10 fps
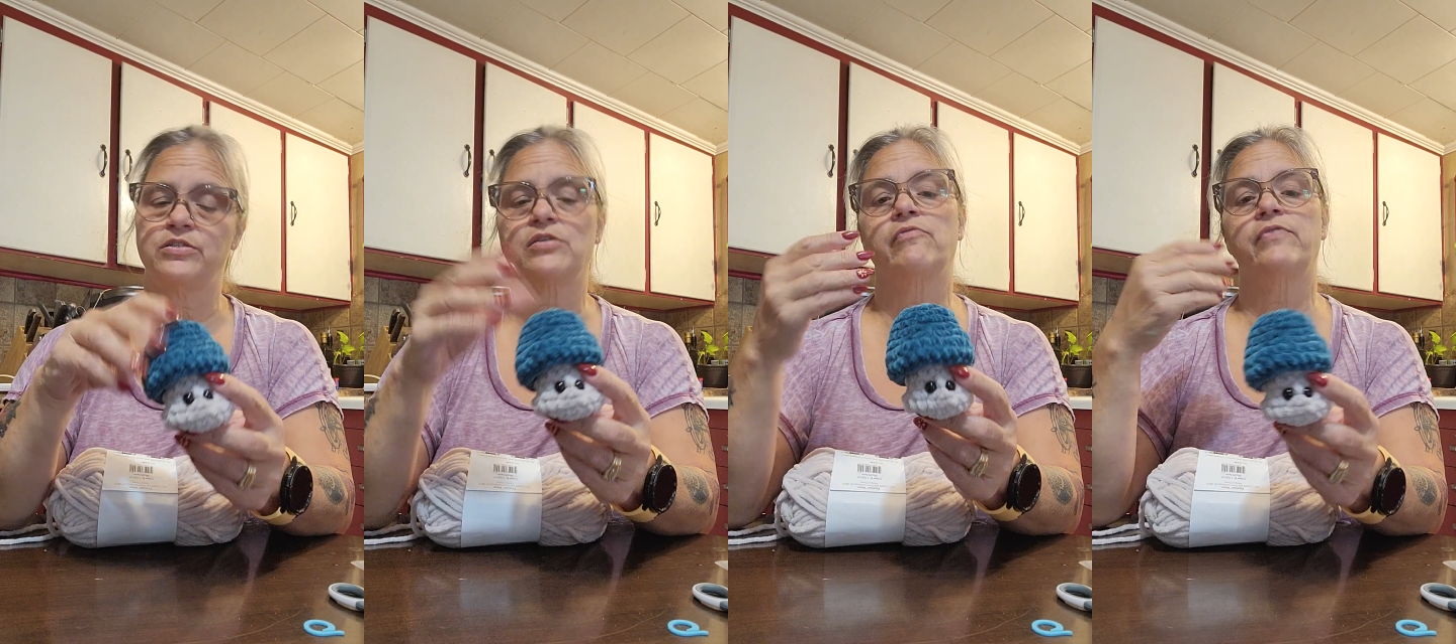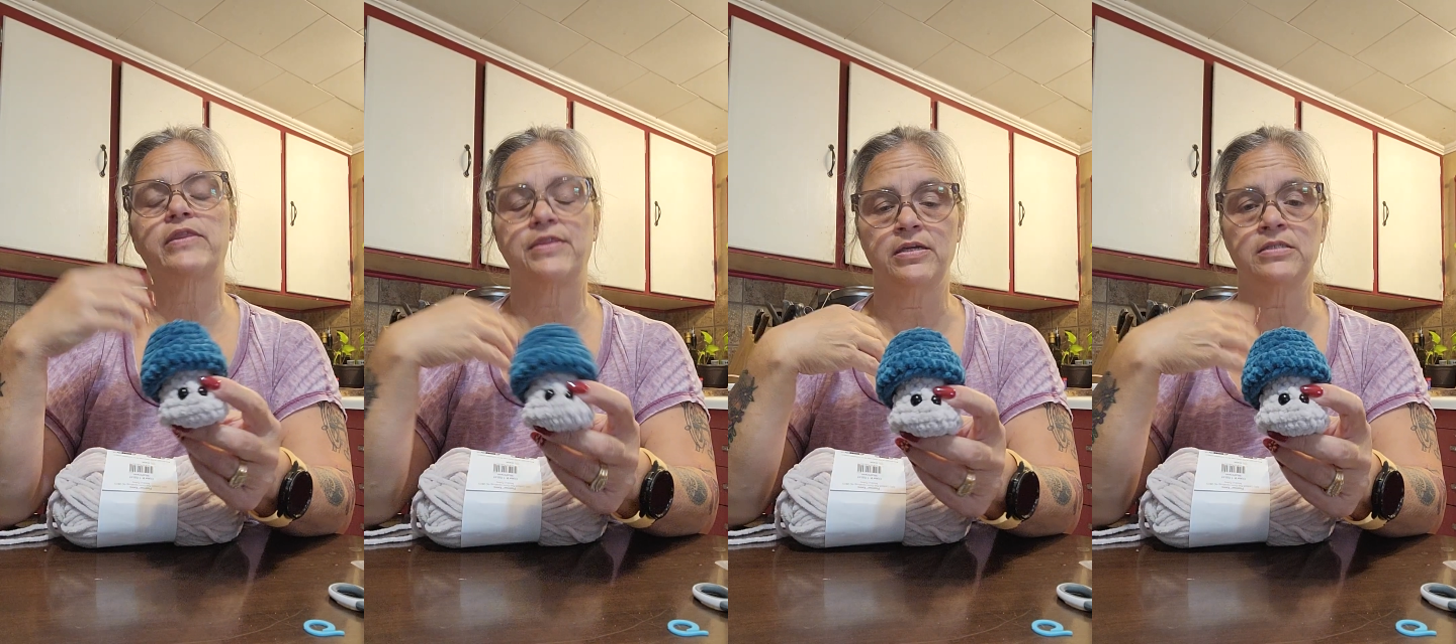So for
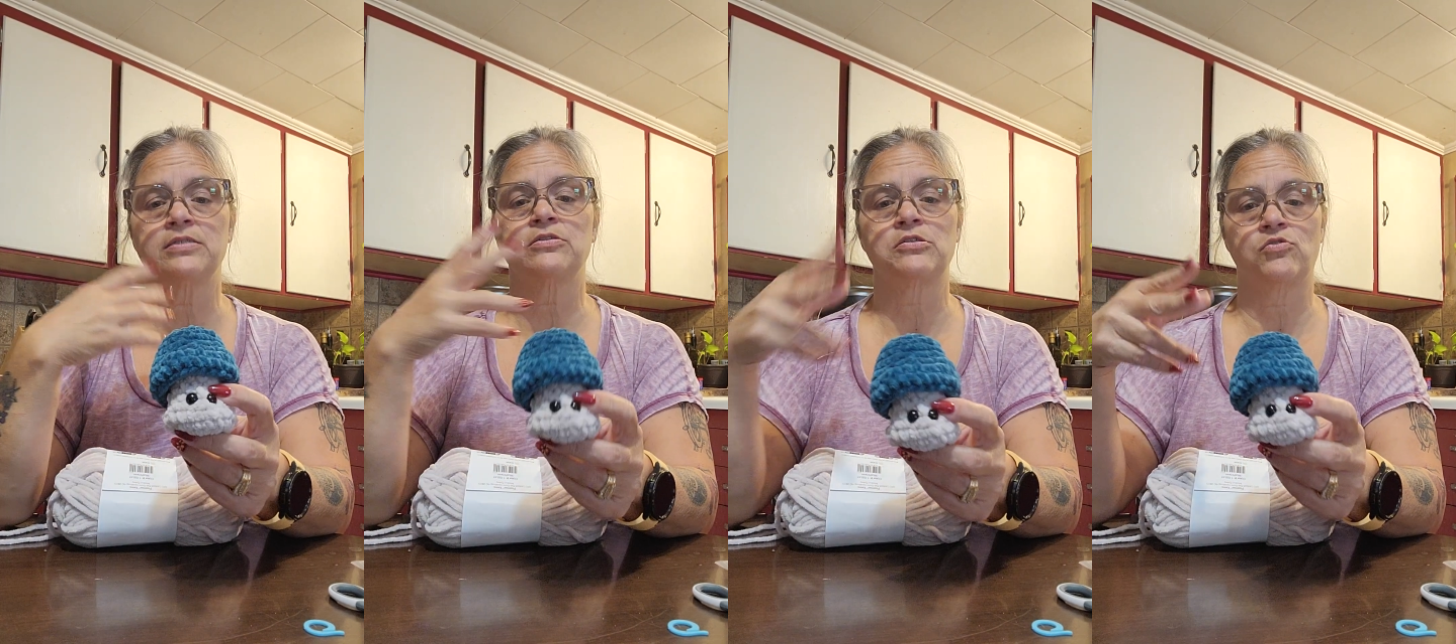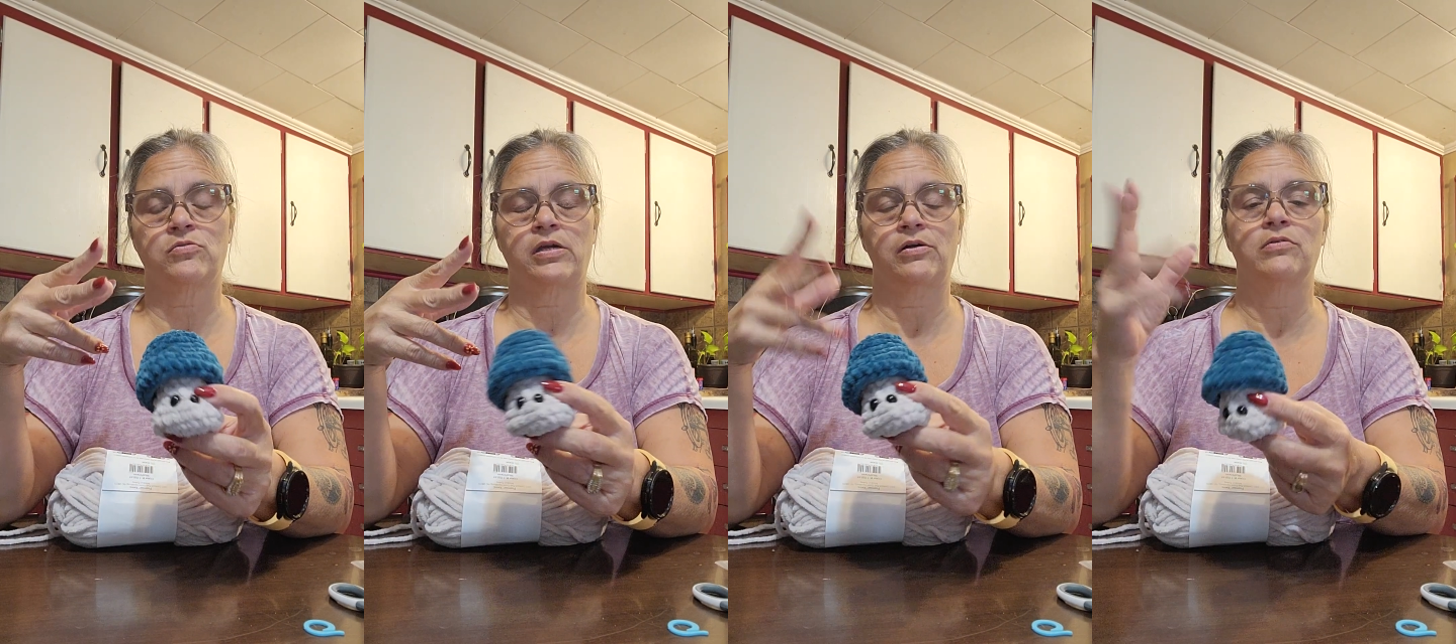this
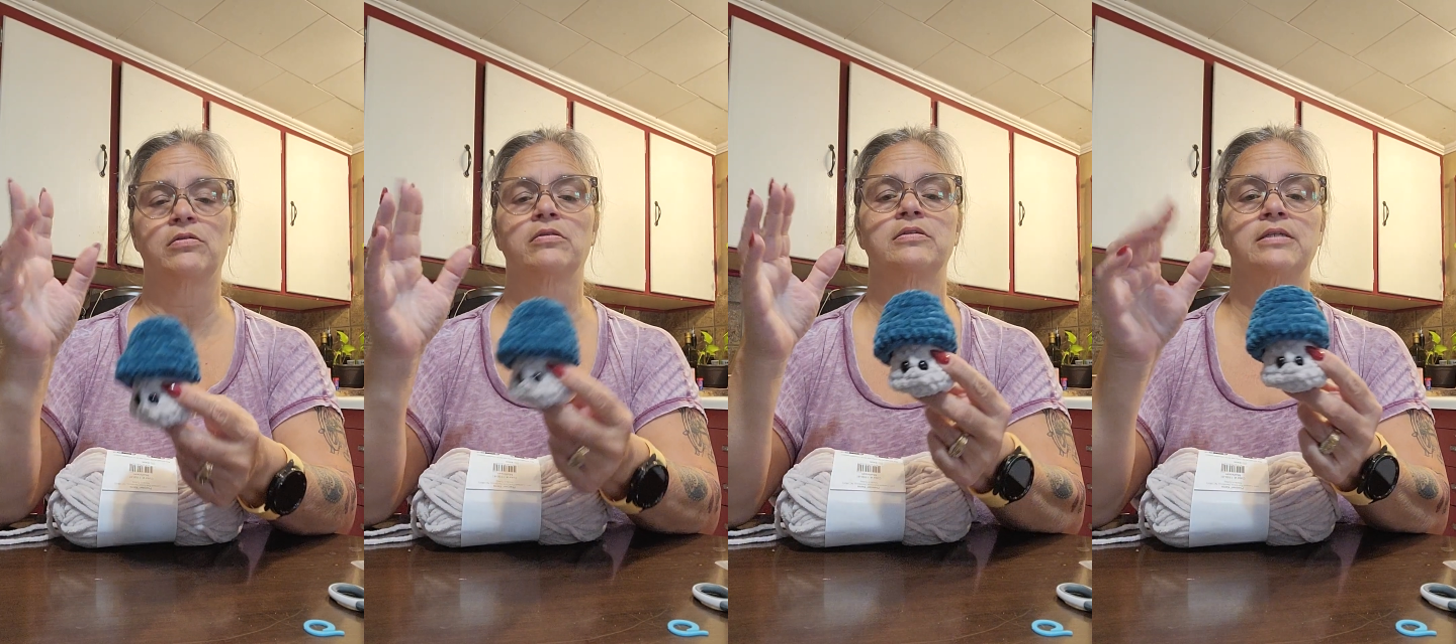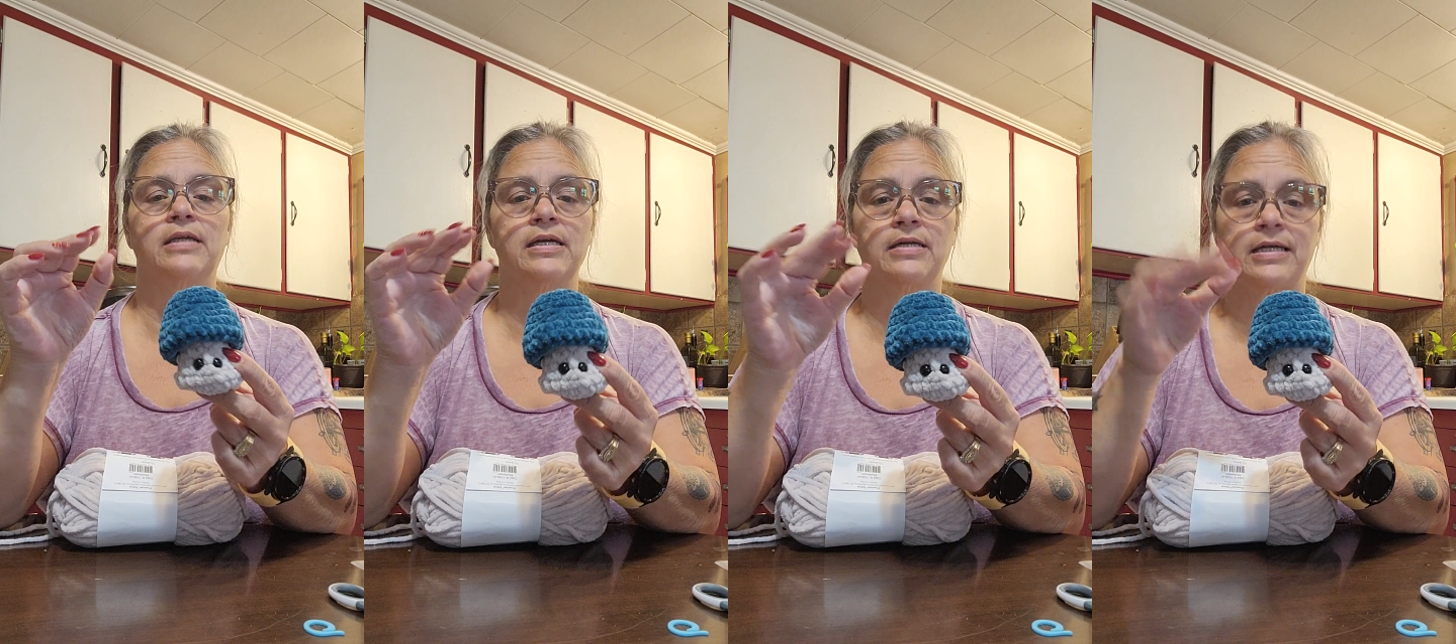tutorial, to
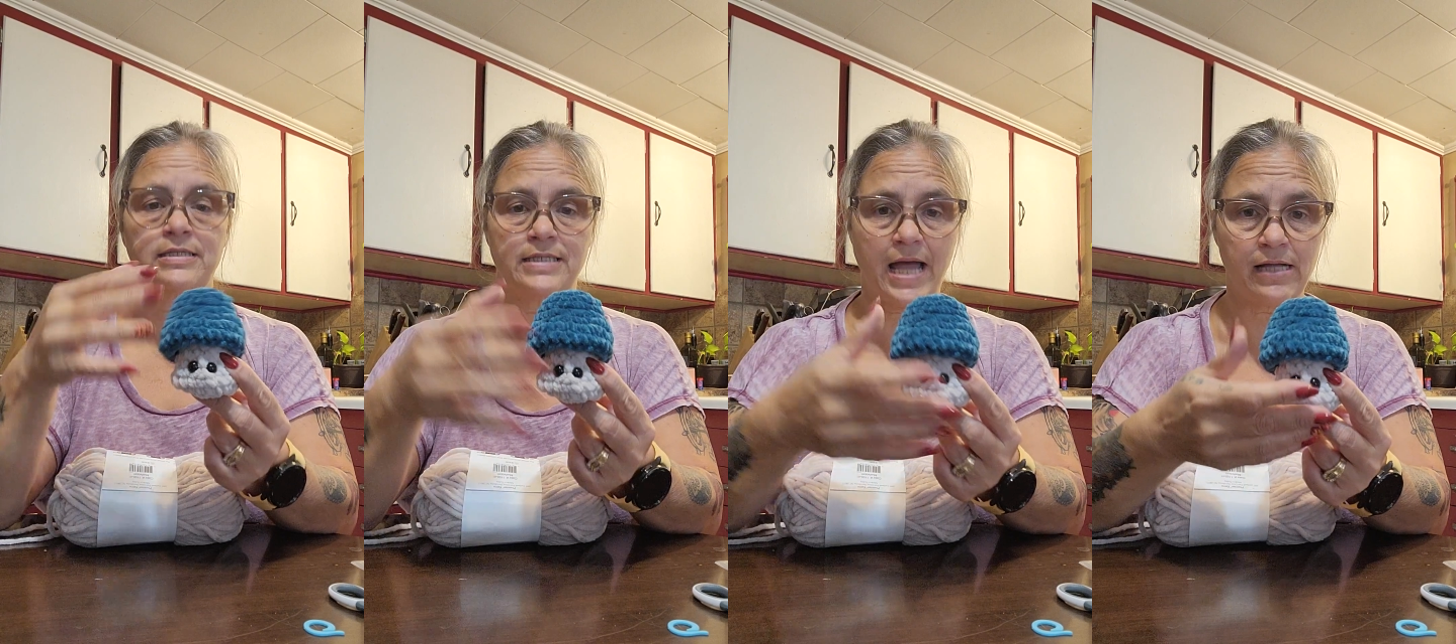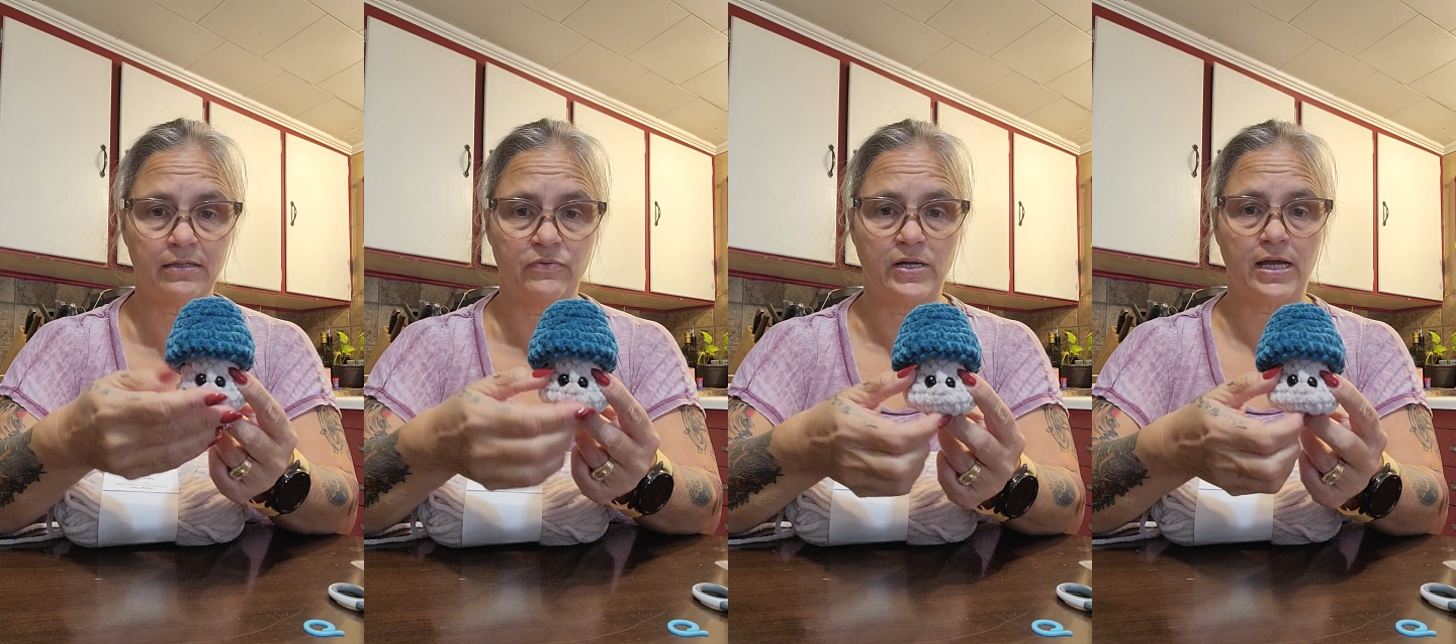get
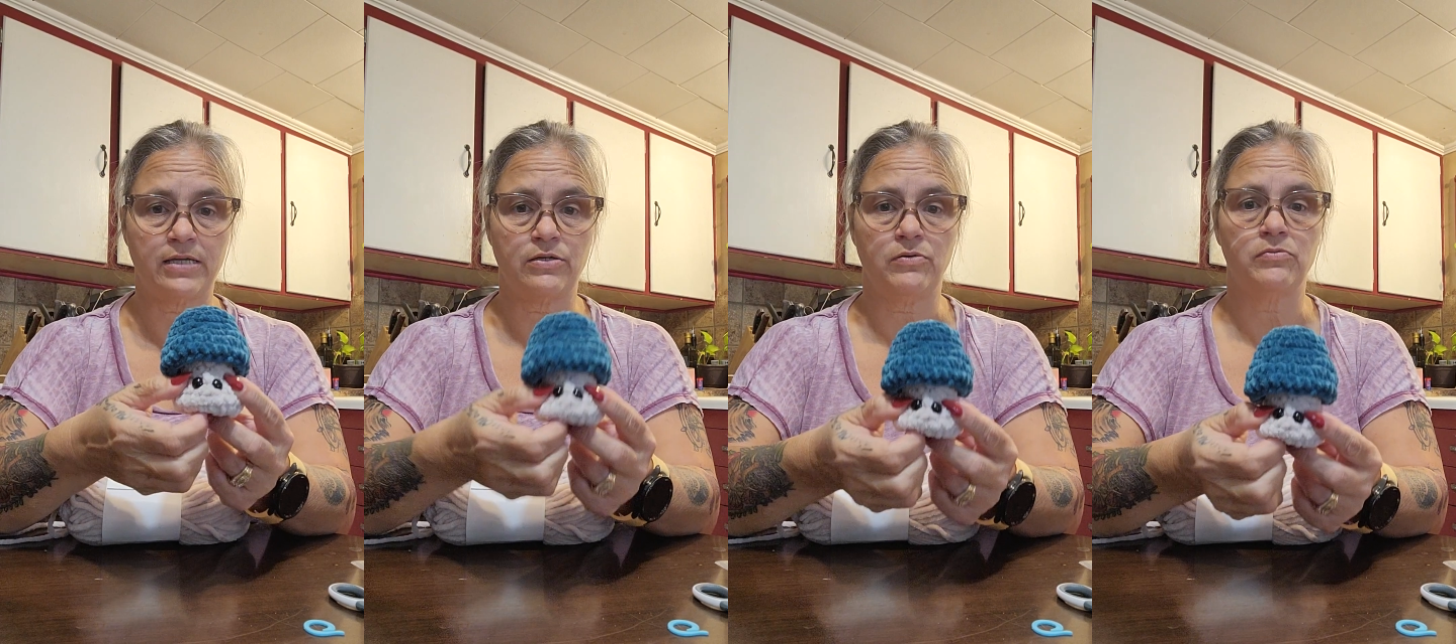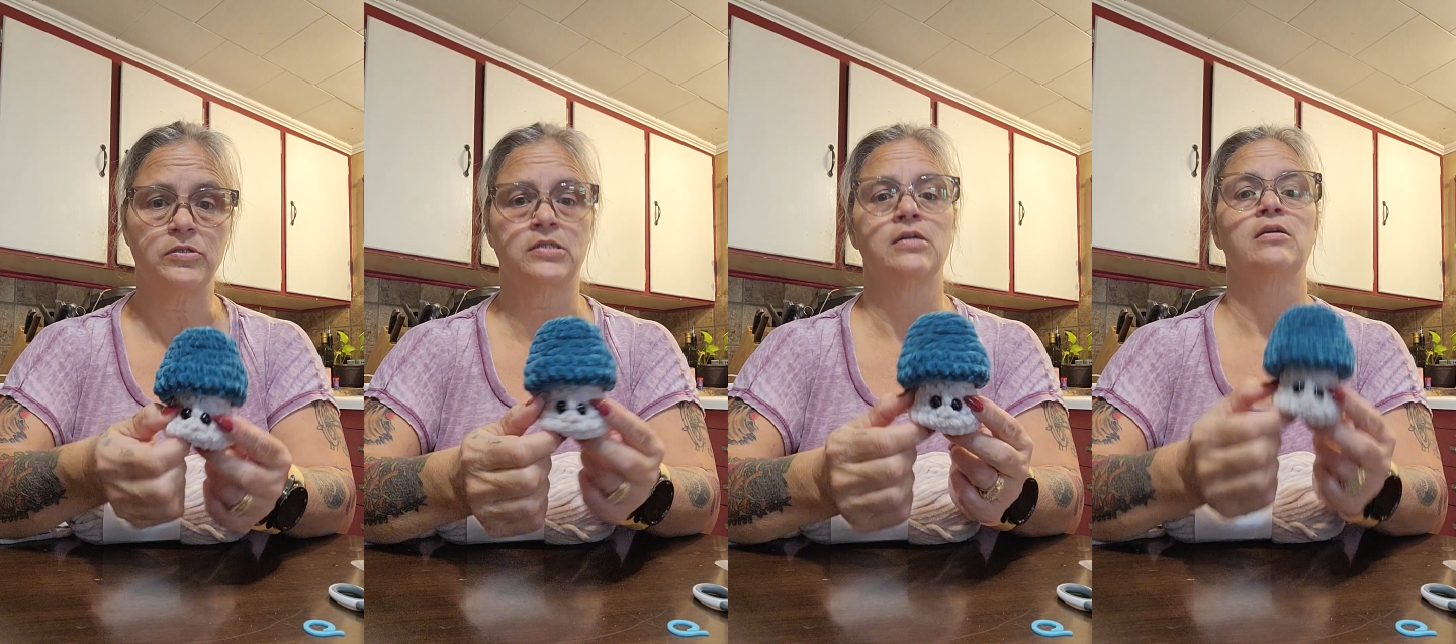exactly what I
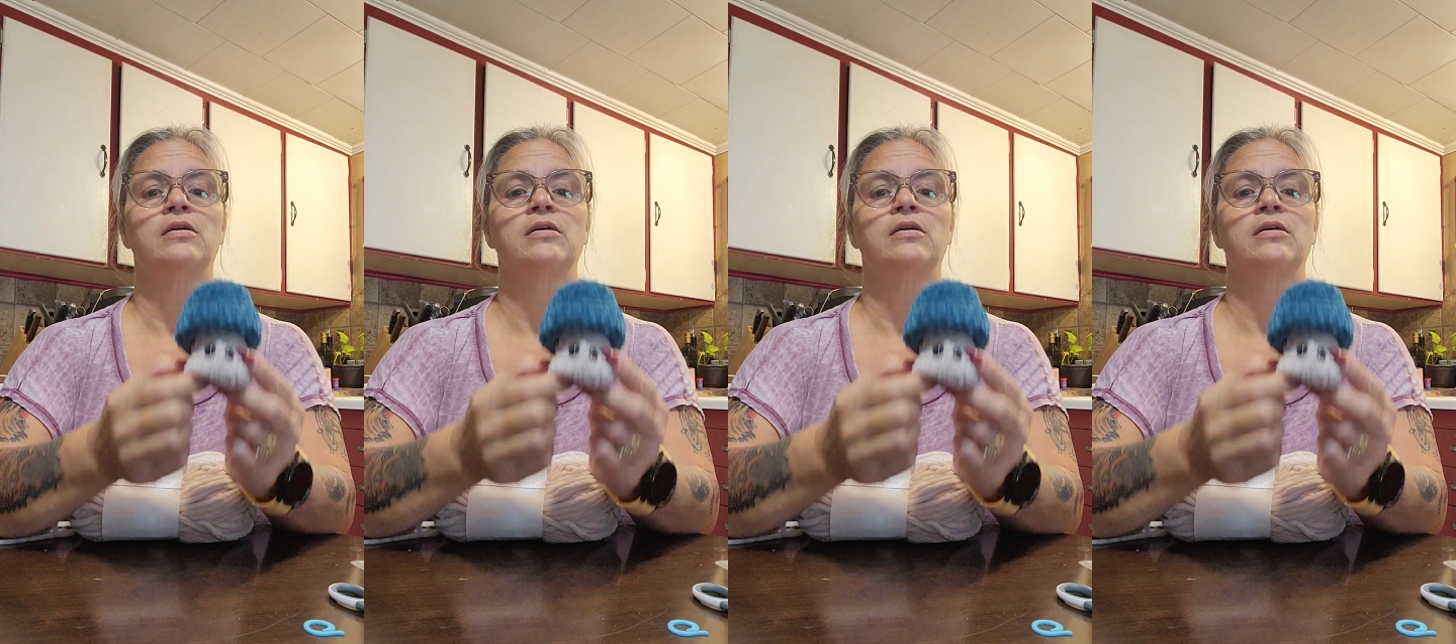used,